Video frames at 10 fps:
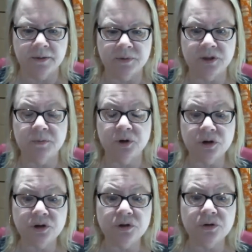some
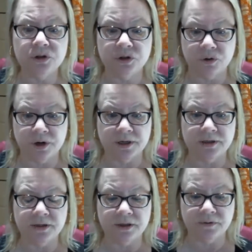good news
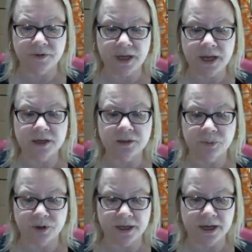stories that the VA is
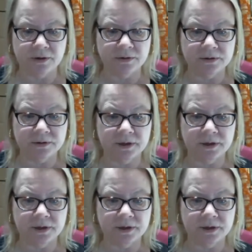putting out